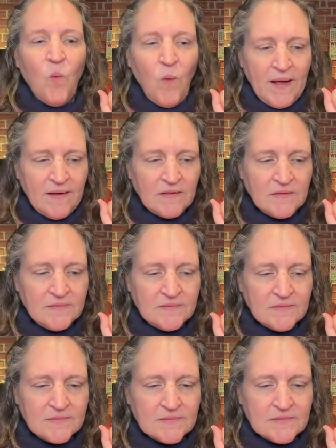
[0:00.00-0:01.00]
Well,
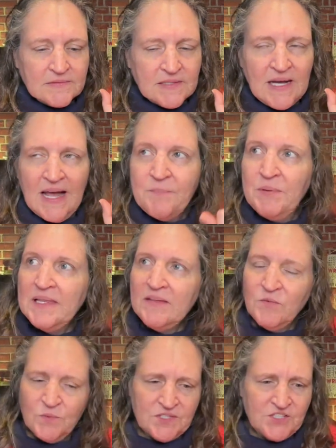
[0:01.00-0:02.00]
I
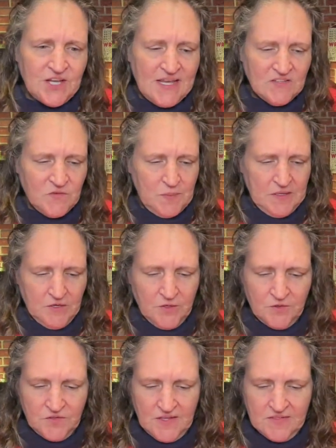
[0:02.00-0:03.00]
believe it was Shakespeare
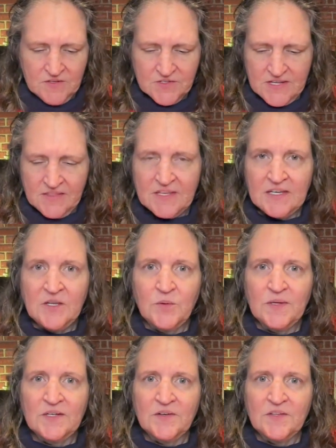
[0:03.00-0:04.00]
who said there's nothing
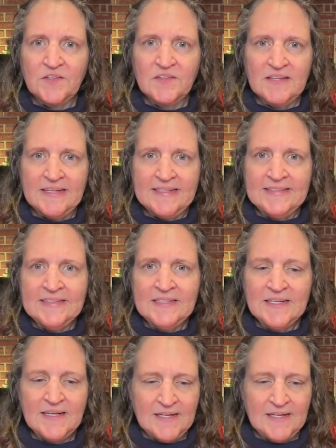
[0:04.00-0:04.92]
new under the sun.